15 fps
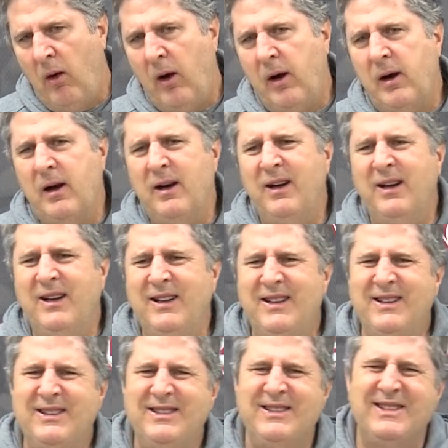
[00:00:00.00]

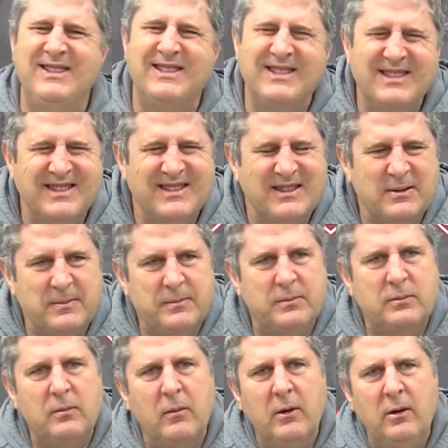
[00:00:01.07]
a
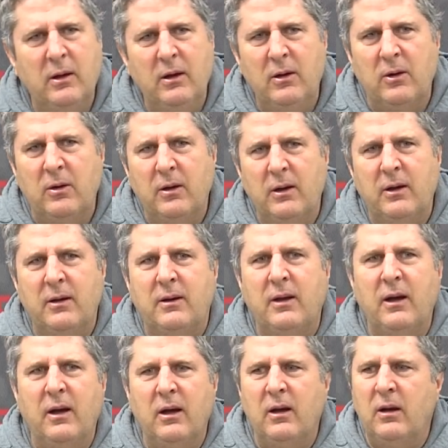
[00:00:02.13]
little early to
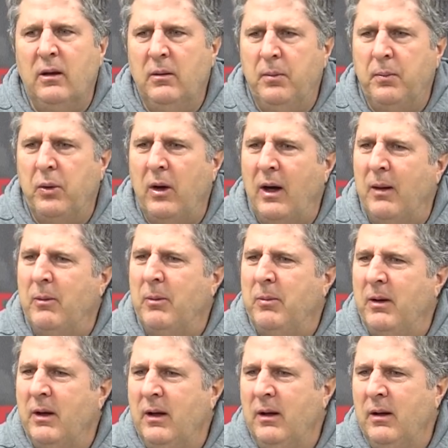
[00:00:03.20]
tell?
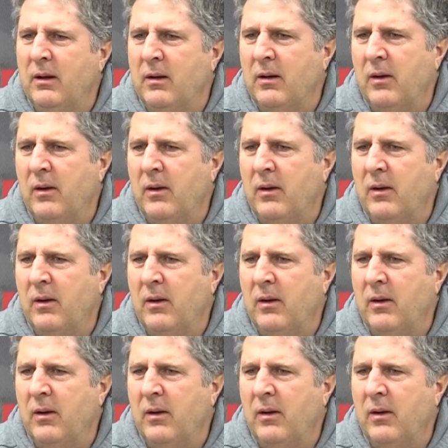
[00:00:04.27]
Probably.